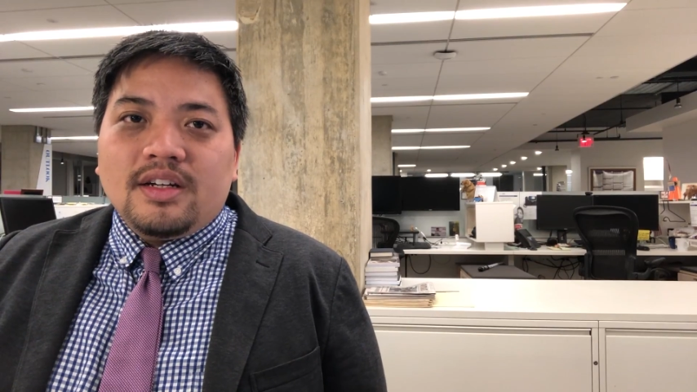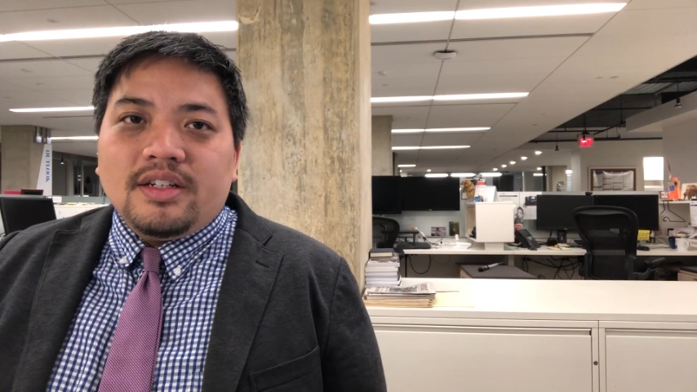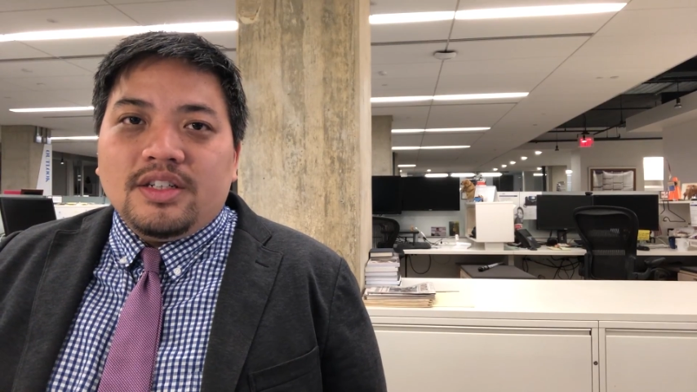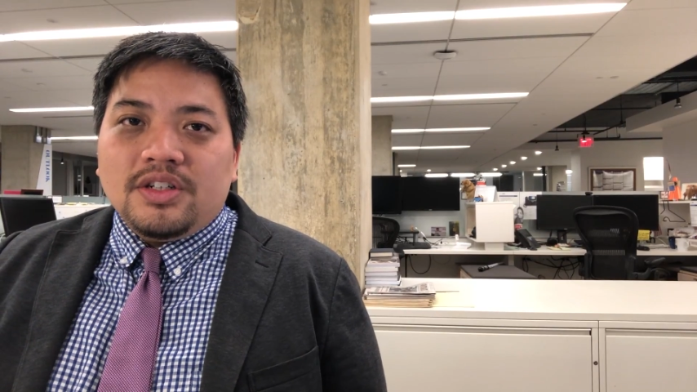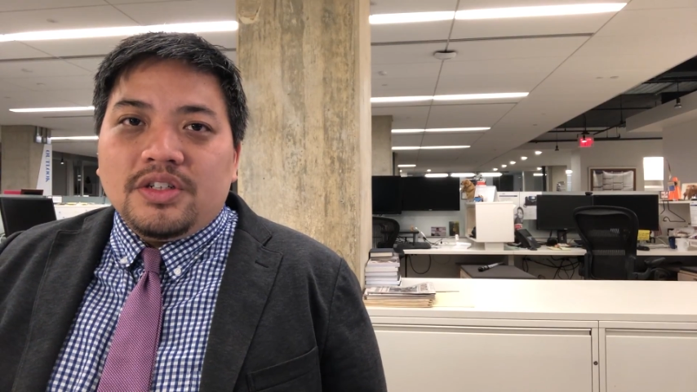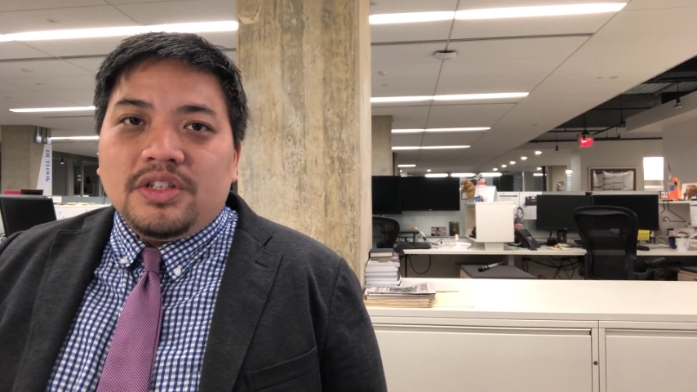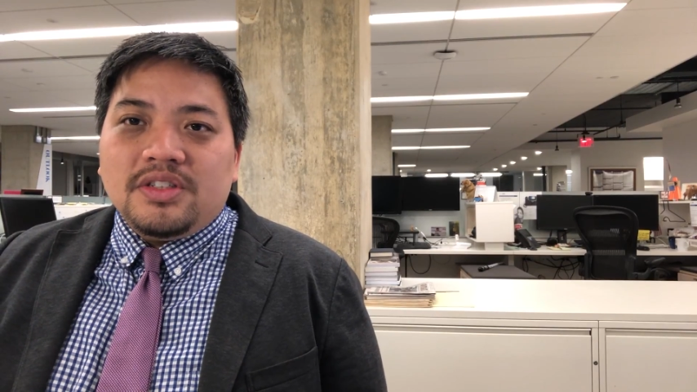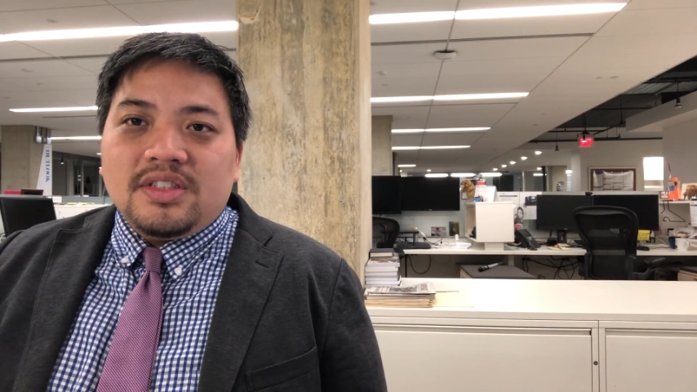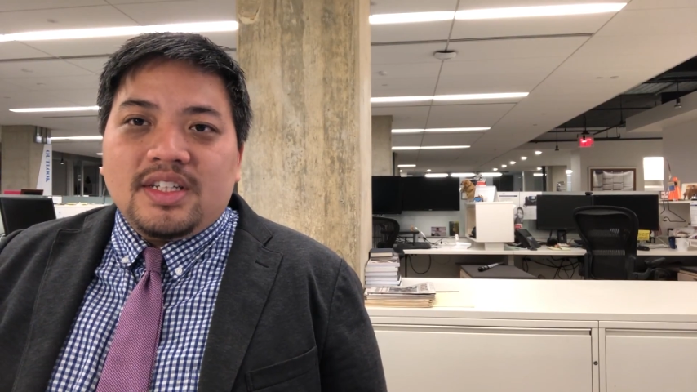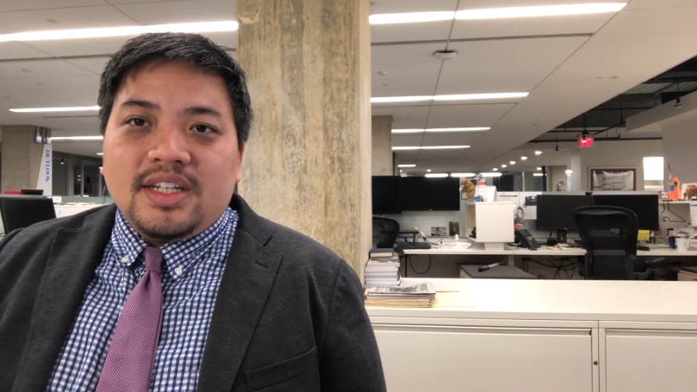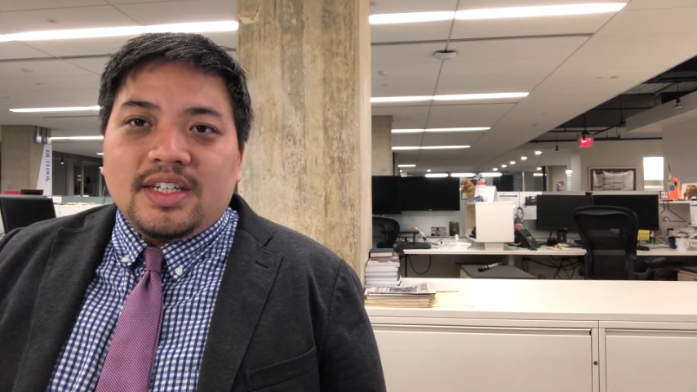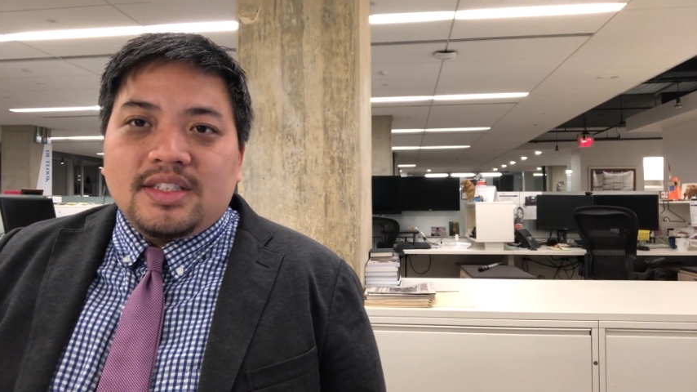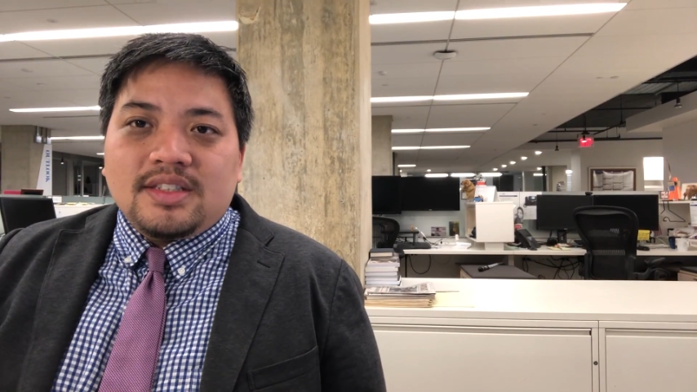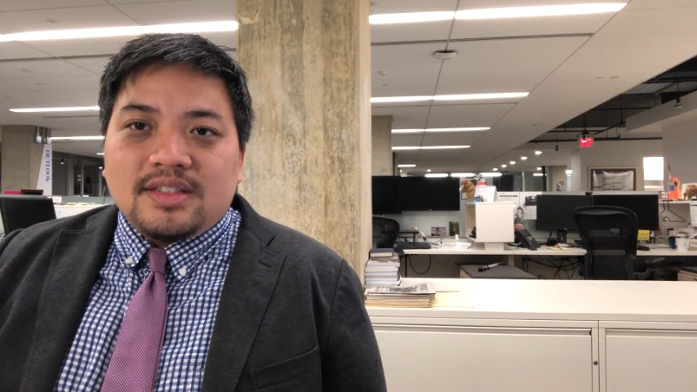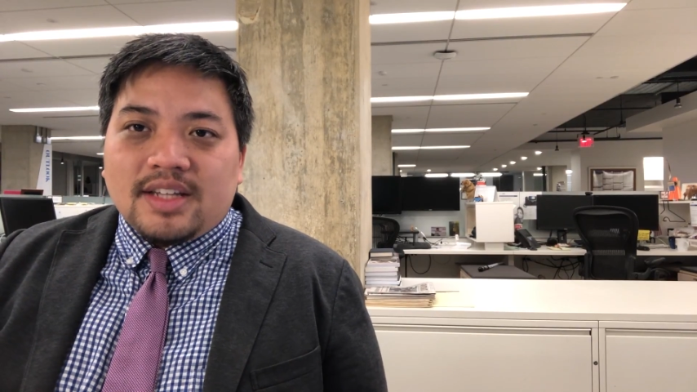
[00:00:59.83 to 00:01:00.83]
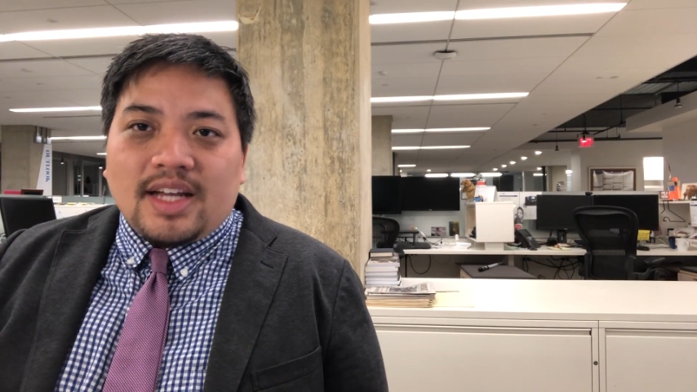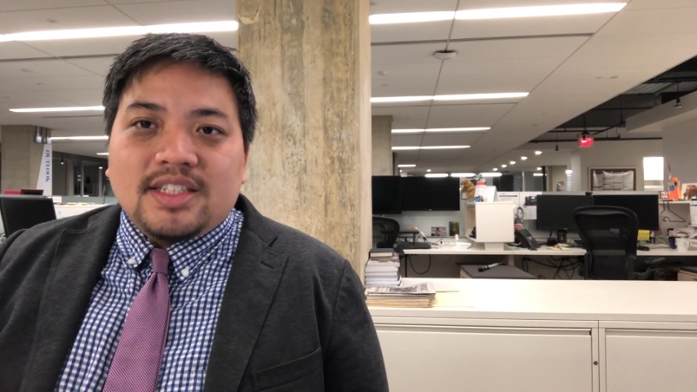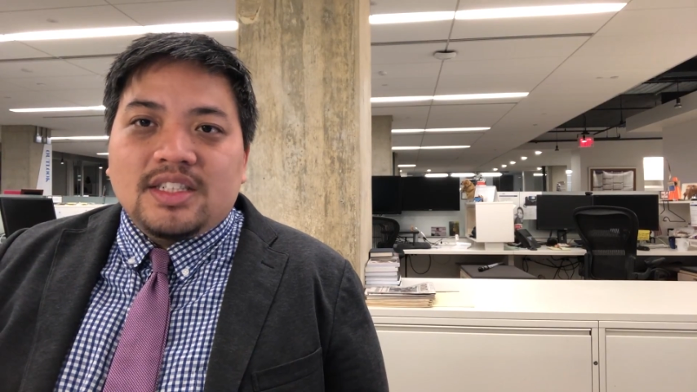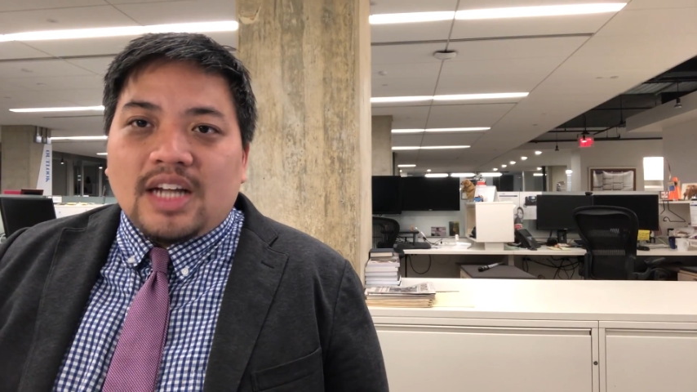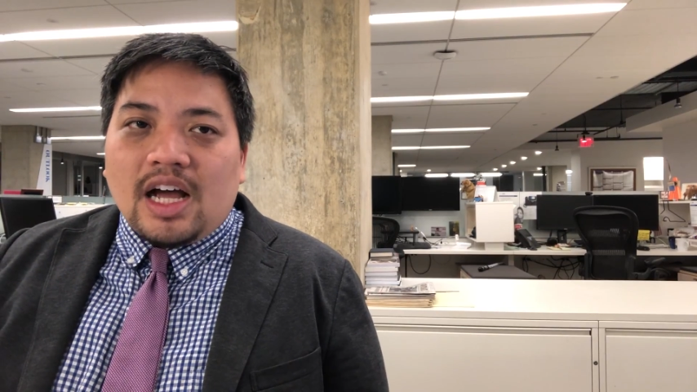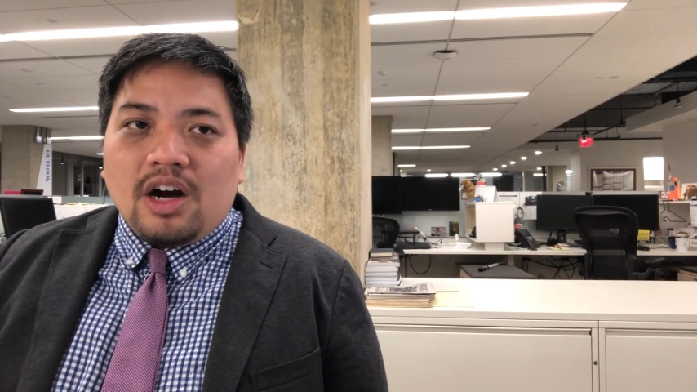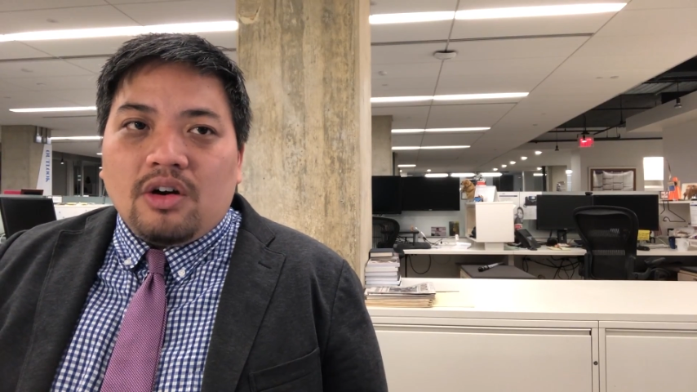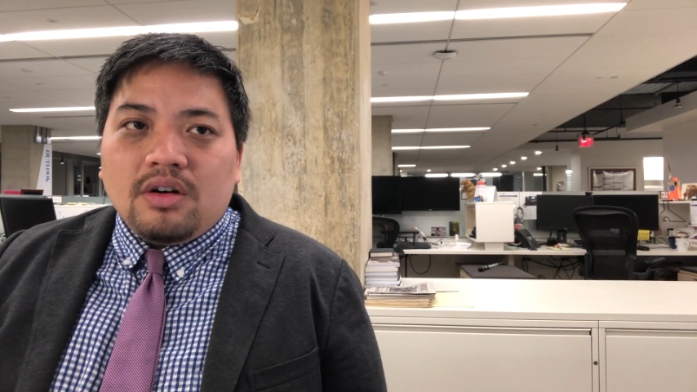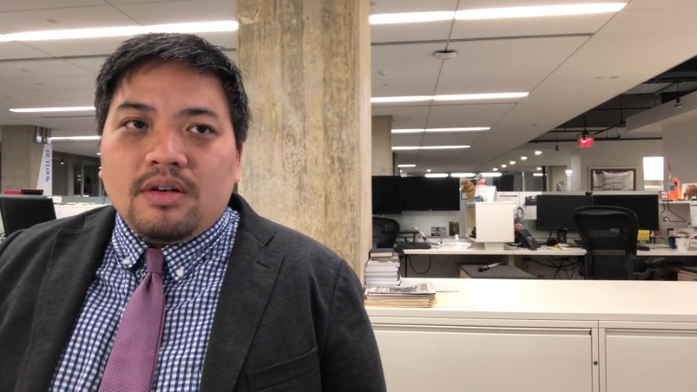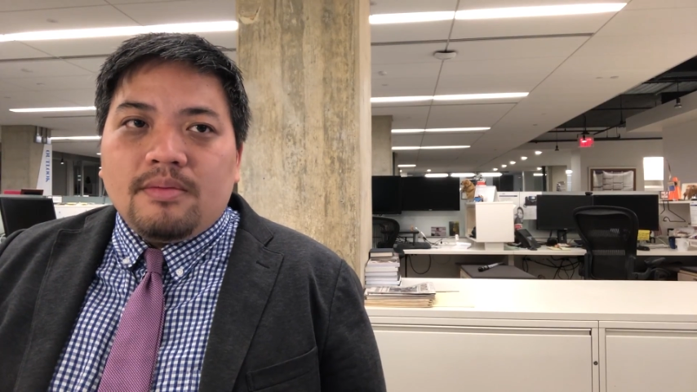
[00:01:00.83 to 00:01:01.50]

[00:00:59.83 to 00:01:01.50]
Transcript: until you see it sketched out.